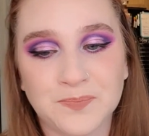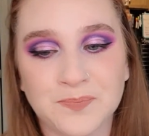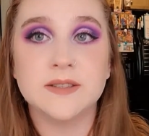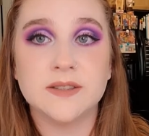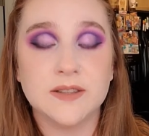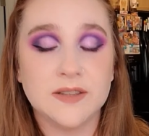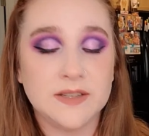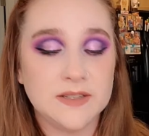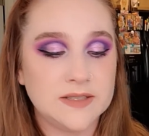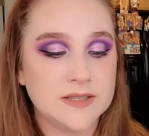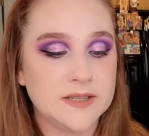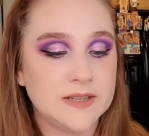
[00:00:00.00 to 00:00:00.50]
So
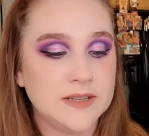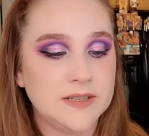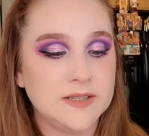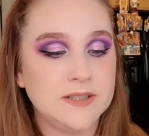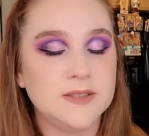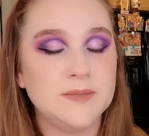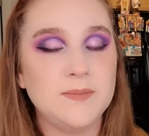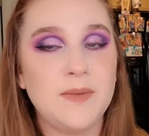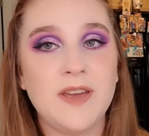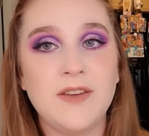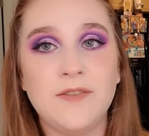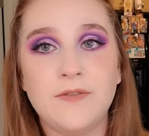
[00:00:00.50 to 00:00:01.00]
this
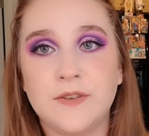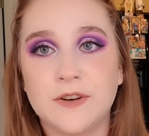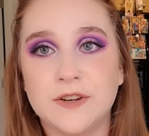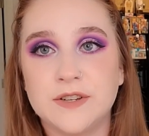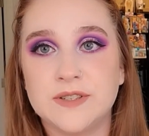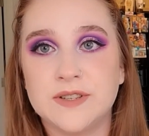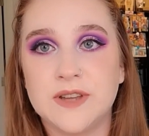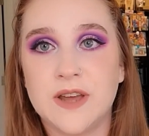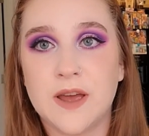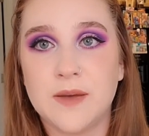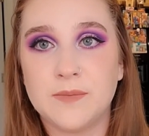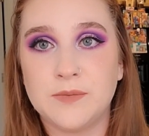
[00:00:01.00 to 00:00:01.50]
is my
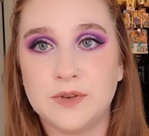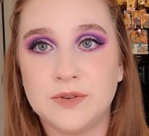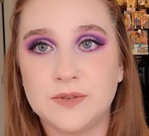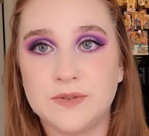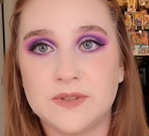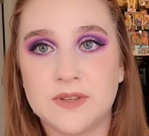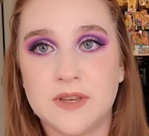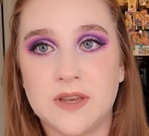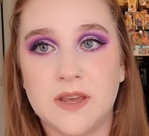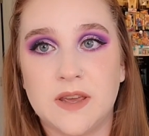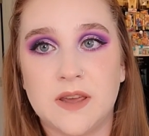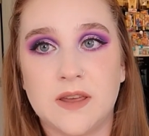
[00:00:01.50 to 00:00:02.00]
first time
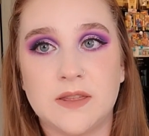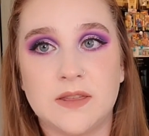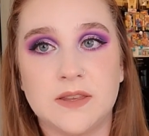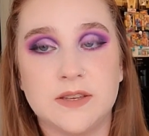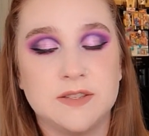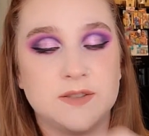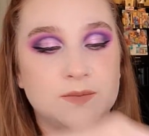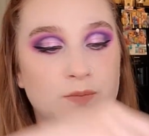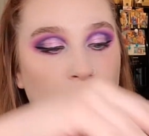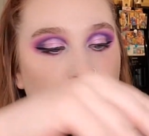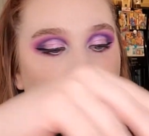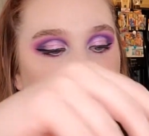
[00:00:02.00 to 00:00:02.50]
using
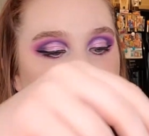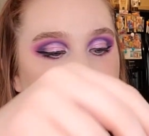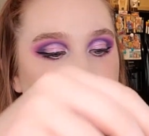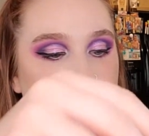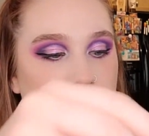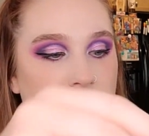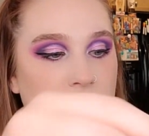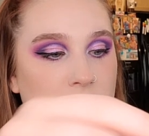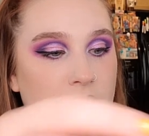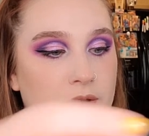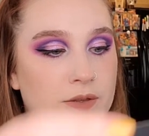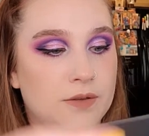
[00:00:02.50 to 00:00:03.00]
this
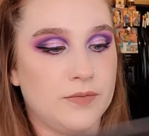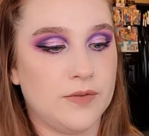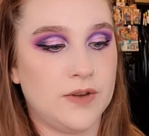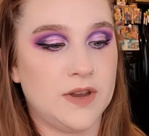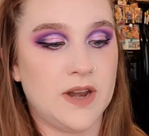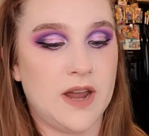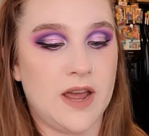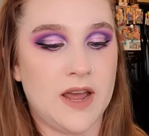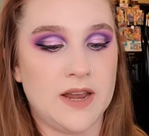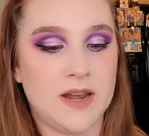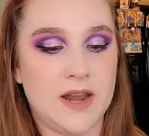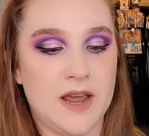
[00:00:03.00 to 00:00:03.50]
Morphe
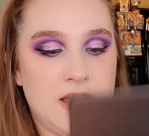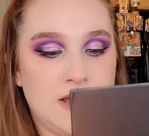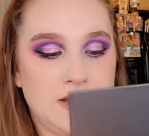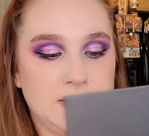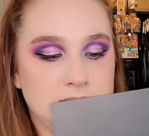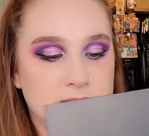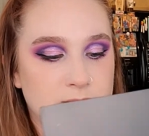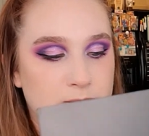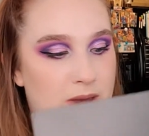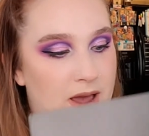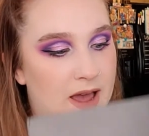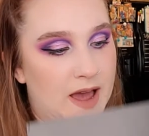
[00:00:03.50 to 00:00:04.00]

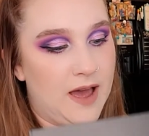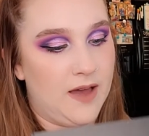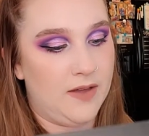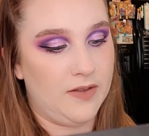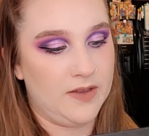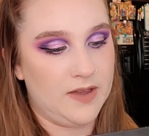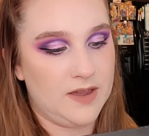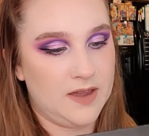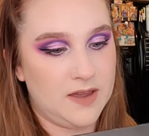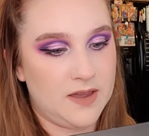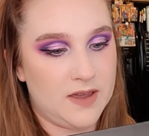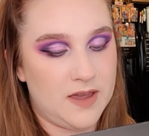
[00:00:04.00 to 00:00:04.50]
39S
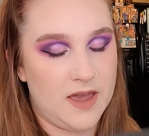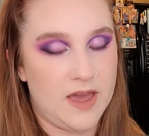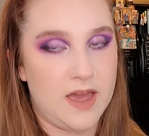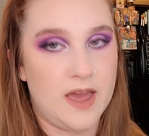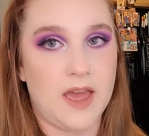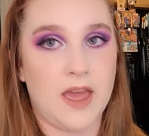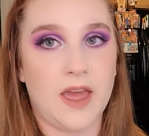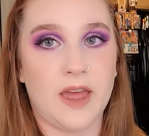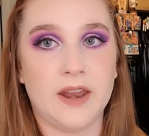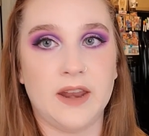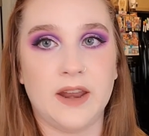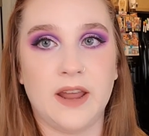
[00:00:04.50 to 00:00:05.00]
palette,
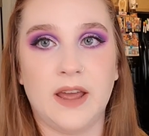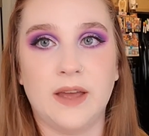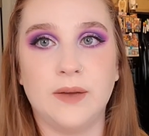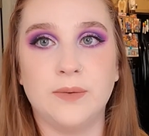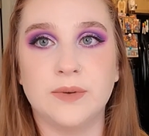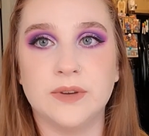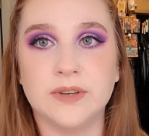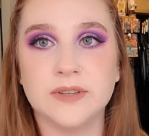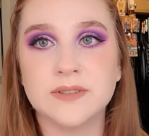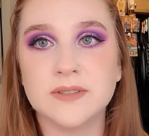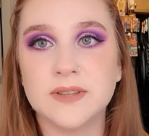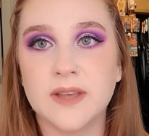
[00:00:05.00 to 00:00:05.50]
and I
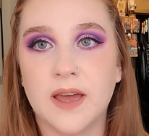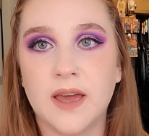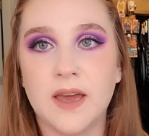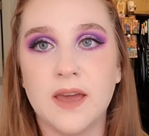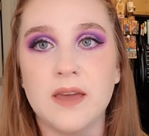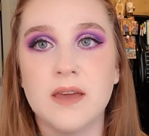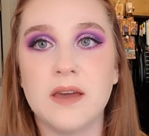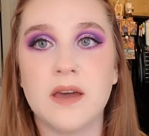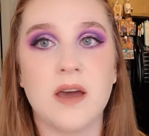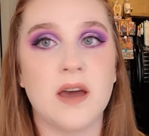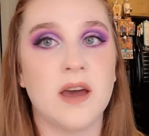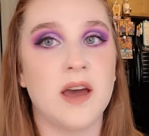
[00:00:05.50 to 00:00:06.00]
will
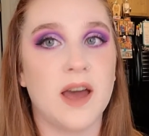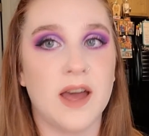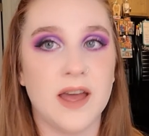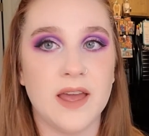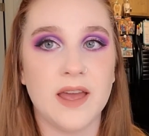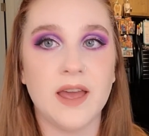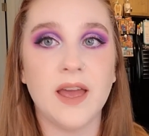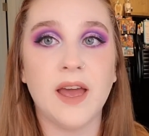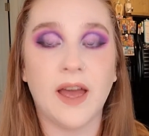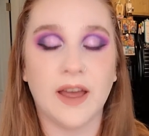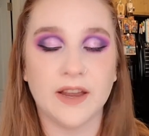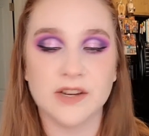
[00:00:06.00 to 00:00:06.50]
say
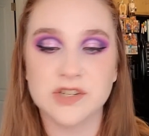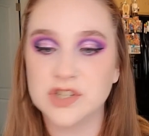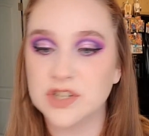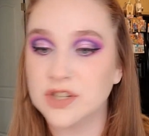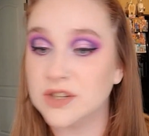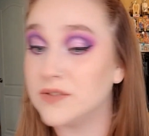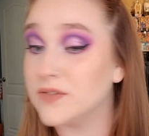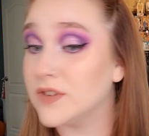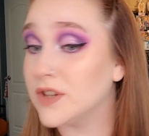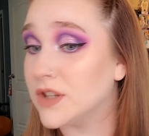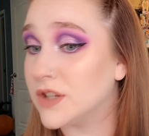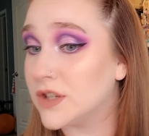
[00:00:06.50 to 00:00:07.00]
I
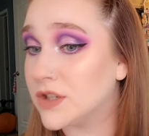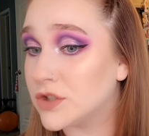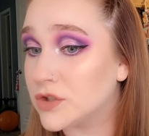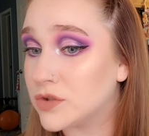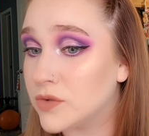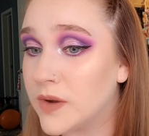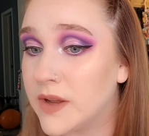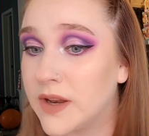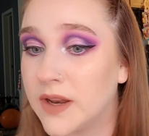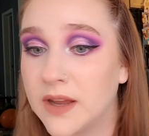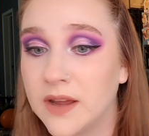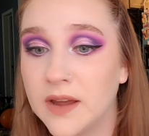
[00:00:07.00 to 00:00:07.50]
actually really
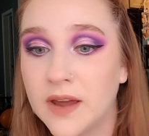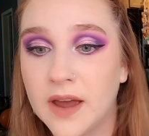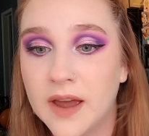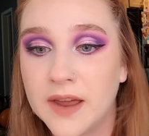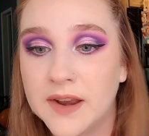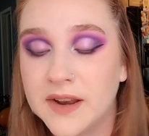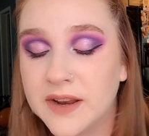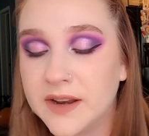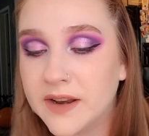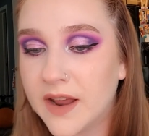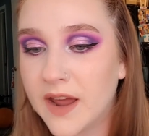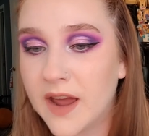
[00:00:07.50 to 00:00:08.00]
enjoyed it. I
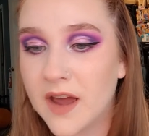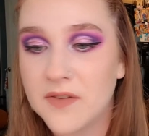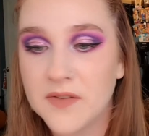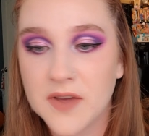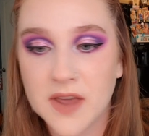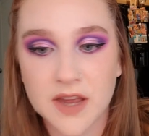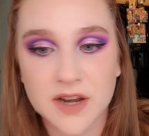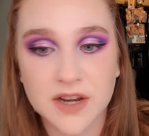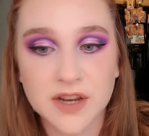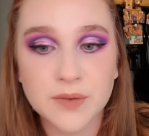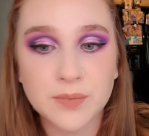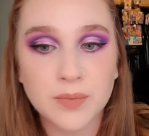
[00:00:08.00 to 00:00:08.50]
didn't have
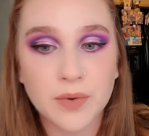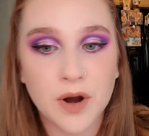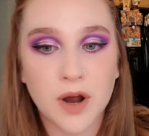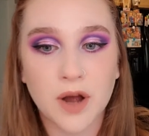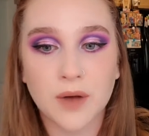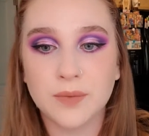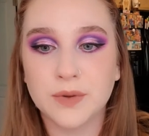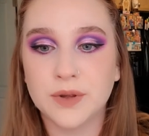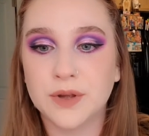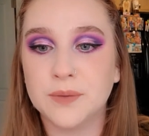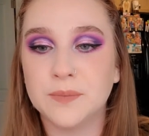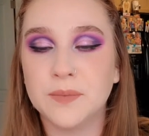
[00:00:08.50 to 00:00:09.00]
any
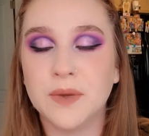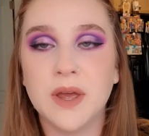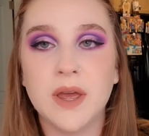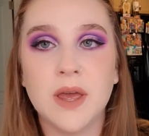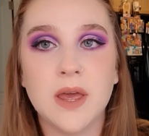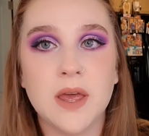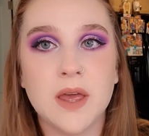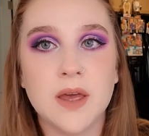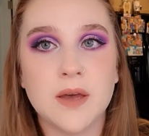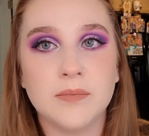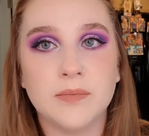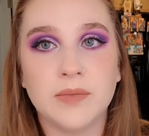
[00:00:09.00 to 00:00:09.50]
problem
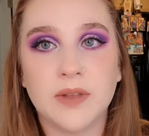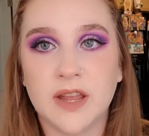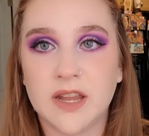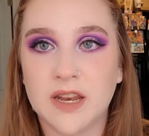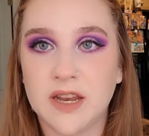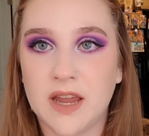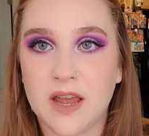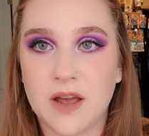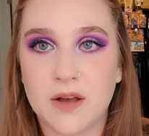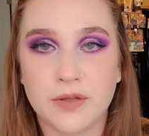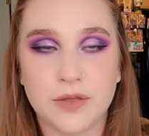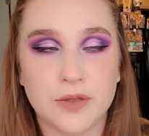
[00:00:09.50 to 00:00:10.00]

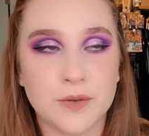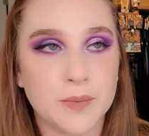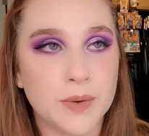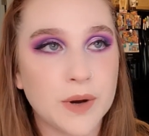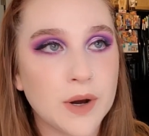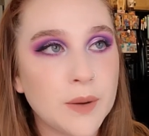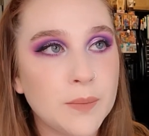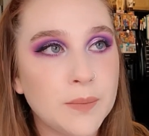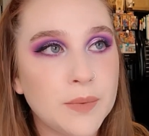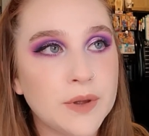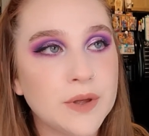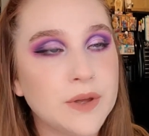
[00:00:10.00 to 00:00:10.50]
blending out the
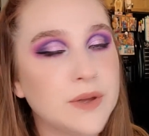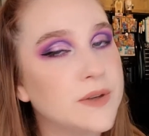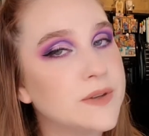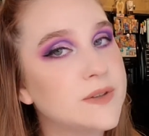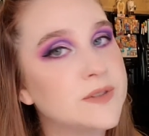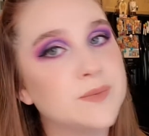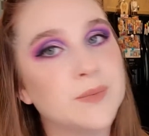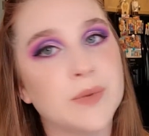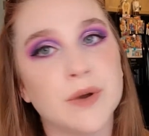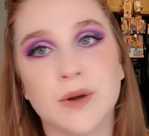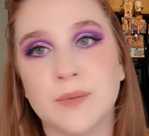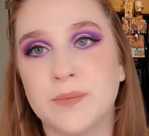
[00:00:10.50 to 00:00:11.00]

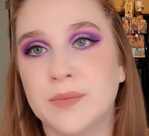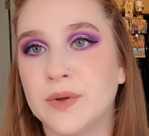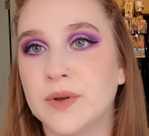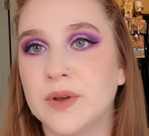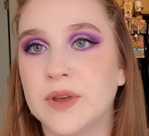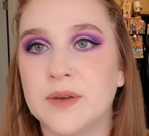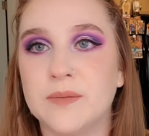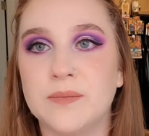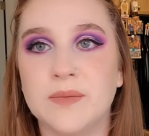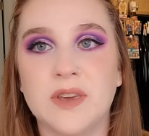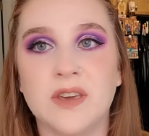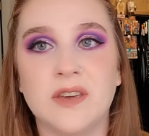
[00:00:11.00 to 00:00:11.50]
purples. Purple
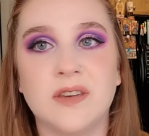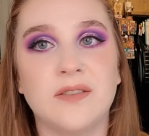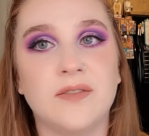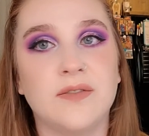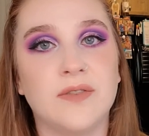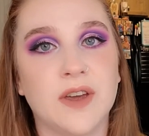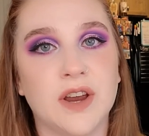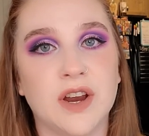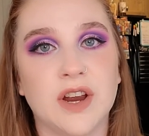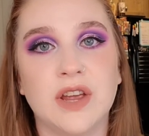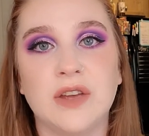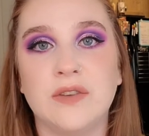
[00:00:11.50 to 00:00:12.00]
can be a
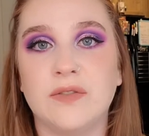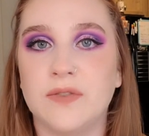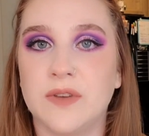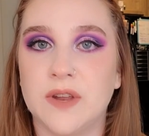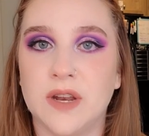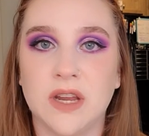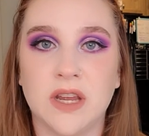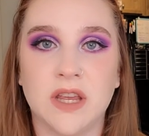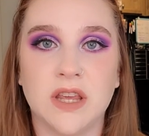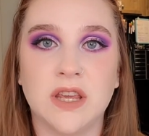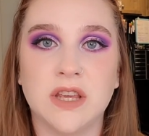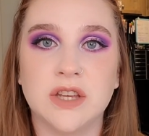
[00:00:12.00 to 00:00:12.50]
very
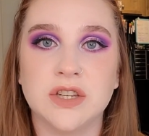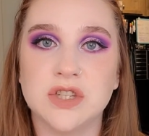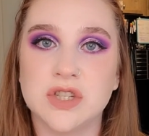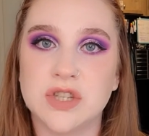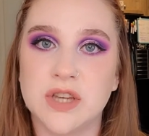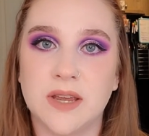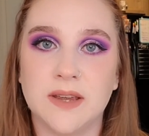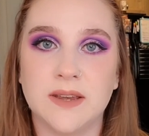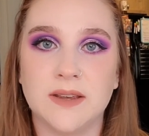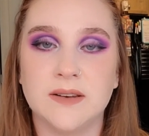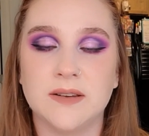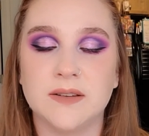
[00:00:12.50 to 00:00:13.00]
finicky
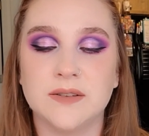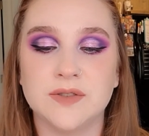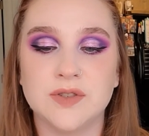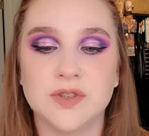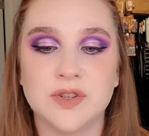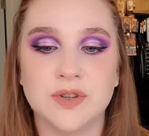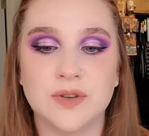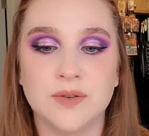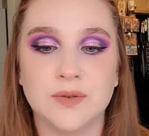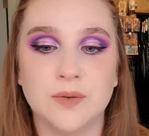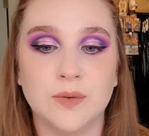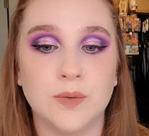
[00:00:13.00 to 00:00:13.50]
shade
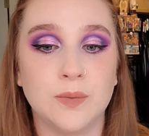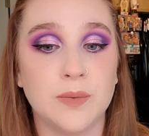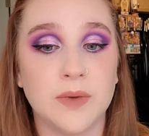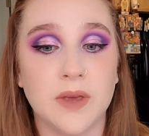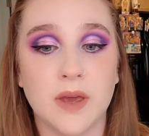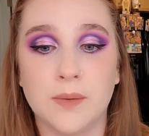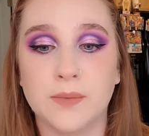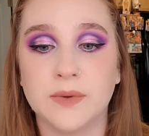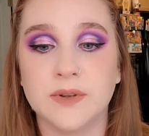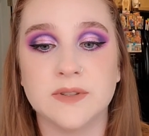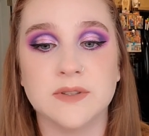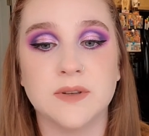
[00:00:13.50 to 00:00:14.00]
to be
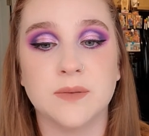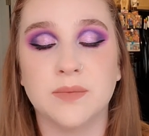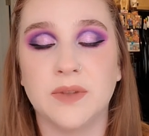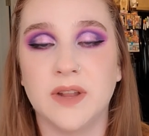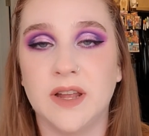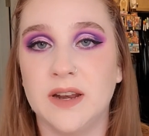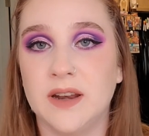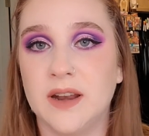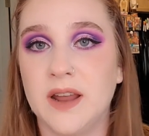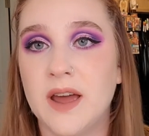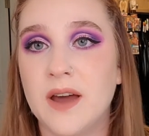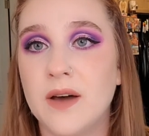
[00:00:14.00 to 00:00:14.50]
able to
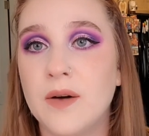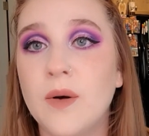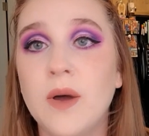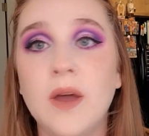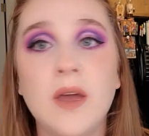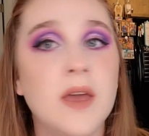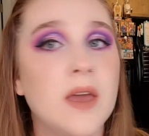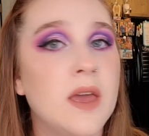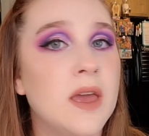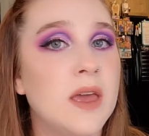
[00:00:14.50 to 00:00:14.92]
blend out.